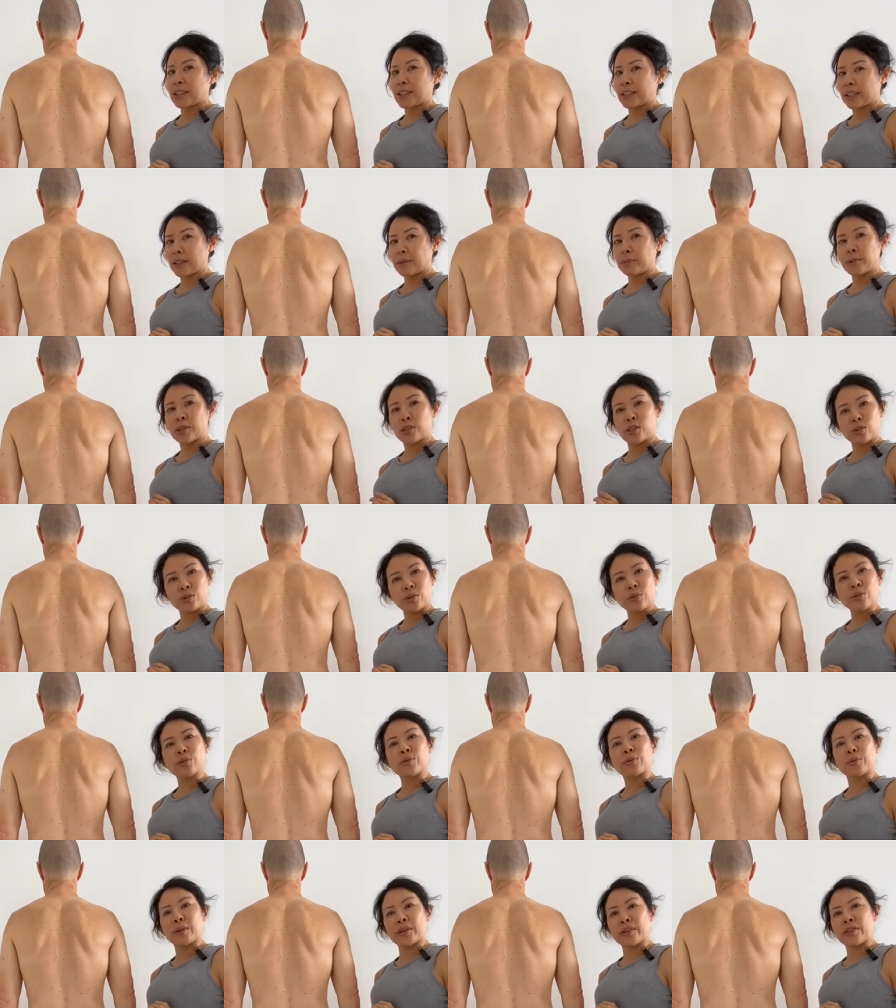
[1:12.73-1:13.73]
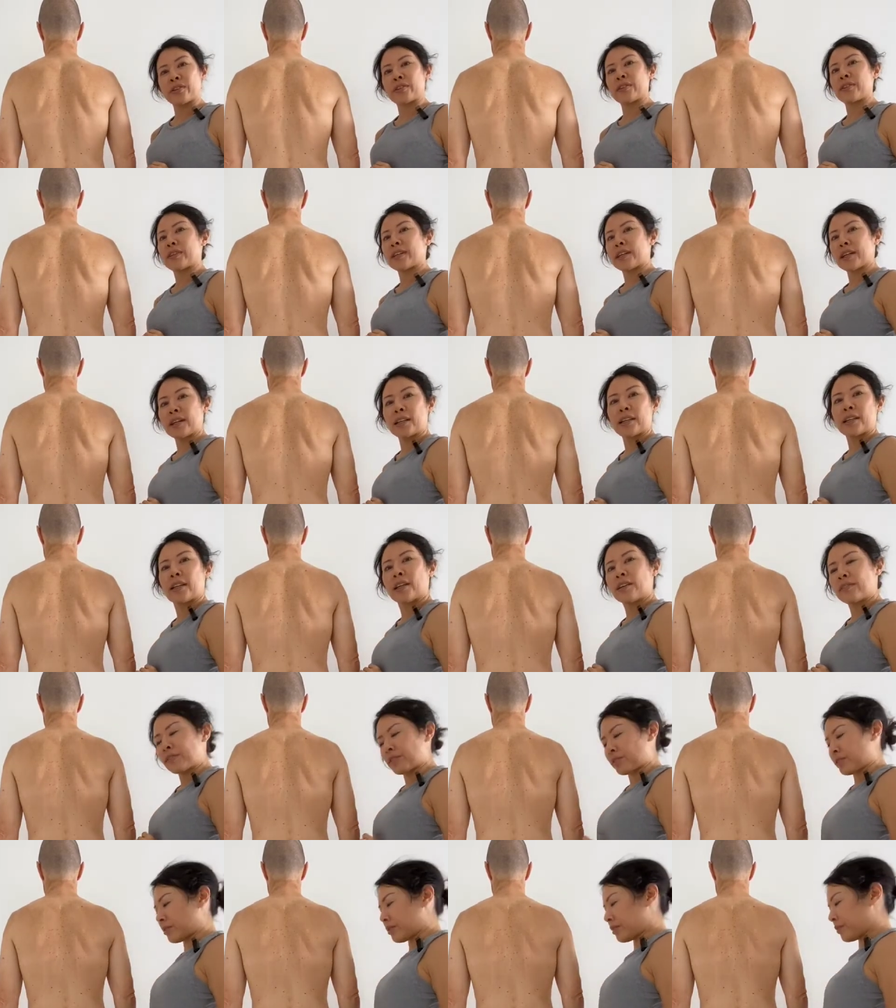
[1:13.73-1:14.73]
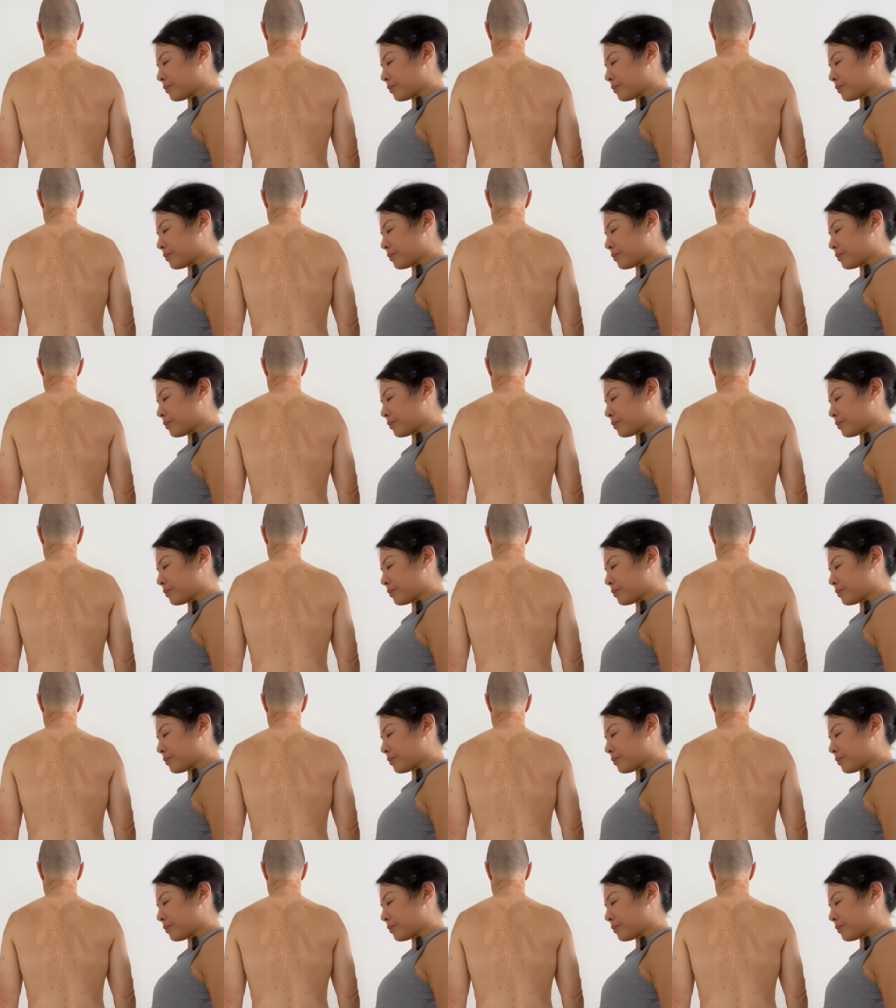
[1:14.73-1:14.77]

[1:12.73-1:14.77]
number 2, whether they are level.